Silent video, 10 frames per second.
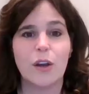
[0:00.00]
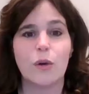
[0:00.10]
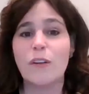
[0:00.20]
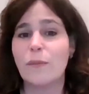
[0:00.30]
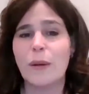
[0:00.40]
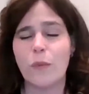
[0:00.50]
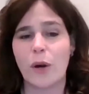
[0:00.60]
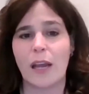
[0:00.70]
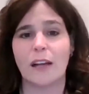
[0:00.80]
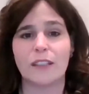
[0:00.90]
We've been
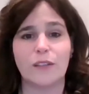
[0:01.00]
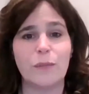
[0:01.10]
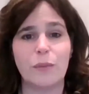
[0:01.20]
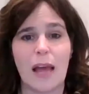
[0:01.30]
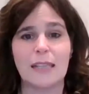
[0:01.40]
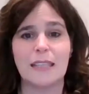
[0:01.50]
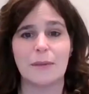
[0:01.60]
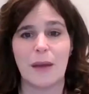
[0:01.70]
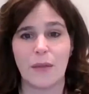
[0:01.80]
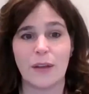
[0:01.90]
working on different plans and
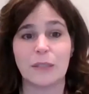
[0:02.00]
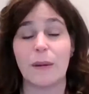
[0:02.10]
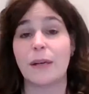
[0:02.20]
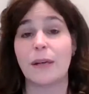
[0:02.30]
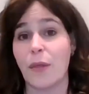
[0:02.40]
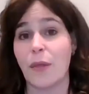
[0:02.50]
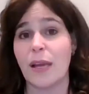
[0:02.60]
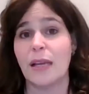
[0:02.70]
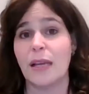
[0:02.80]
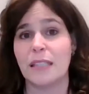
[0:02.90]
methods, but
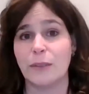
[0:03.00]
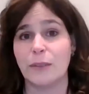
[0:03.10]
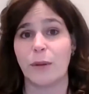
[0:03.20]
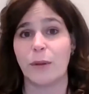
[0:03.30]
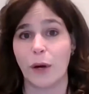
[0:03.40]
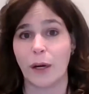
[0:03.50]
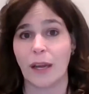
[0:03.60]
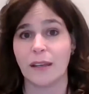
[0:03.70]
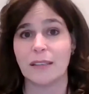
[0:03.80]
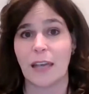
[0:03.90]
nothing seemed to be
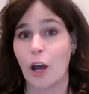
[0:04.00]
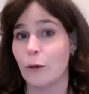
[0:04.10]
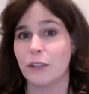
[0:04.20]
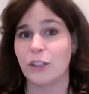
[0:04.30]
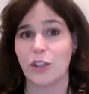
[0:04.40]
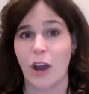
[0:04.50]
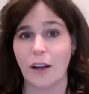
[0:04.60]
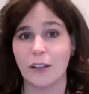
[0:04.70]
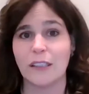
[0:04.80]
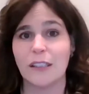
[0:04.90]
working to help this
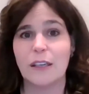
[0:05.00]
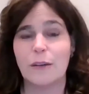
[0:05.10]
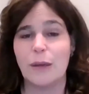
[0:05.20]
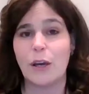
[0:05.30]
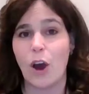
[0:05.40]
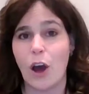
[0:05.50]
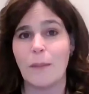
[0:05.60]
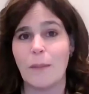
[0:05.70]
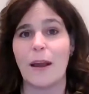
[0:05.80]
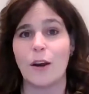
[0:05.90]
child be
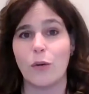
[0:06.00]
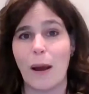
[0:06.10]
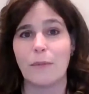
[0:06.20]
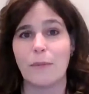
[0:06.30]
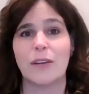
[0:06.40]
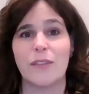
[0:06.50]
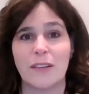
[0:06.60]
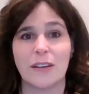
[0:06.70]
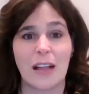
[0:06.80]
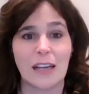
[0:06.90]
calm and cooperative
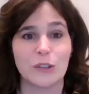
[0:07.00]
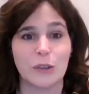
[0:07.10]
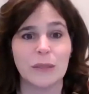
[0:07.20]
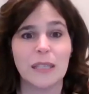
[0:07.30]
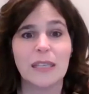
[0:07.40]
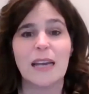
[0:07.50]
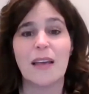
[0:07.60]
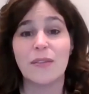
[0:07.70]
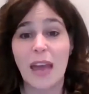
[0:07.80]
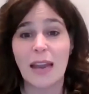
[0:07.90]
in the classroom.
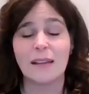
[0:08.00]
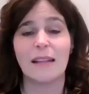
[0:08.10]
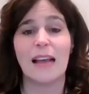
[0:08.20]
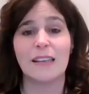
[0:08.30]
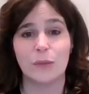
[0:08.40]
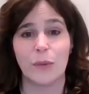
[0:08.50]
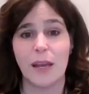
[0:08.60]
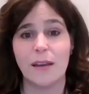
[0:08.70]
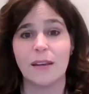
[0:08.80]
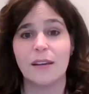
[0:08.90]
And then last
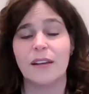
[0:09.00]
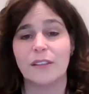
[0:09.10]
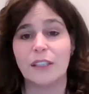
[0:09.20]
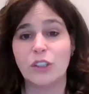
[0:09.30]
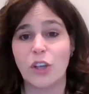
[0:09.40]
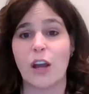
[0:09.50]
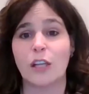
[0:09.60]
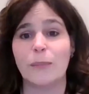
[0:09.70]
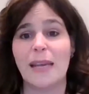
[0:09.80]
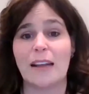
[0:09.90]
week, this
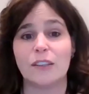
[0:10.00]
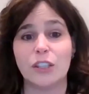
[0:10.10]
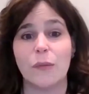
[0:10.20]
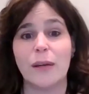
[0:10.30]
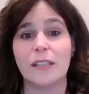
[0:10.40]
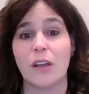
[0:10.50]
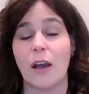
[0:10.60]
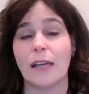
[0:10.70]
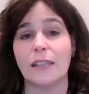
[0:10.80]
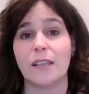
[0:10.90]
child began showing
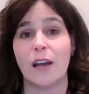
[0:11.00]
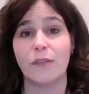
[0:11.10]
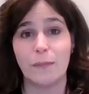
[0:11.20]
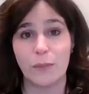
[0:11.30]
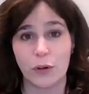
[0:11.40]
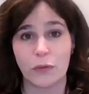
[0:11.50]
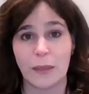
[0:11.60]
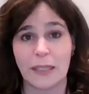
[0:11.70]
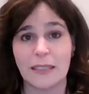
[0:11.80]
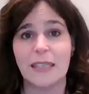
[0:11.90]
signs of
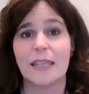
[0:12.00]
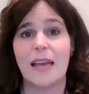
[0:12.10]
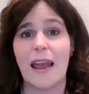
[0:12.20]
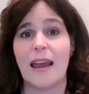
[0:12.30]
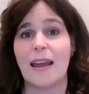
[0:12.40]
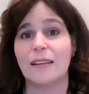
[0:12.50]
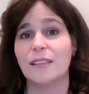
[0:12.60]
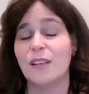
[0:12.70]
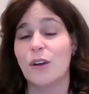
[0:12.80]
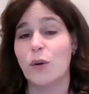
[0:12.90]
improvement and
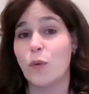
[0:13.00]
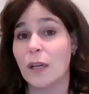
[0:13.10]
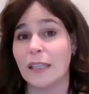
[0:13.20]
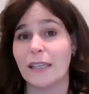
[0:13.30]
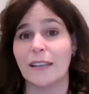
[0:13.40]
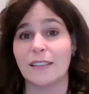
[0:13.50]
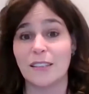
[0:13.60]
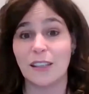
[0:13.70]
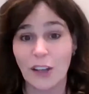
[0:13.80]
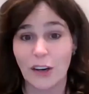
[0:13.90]
willingness
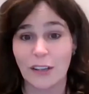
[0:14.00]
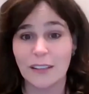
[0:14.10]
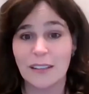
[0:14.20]
to learn.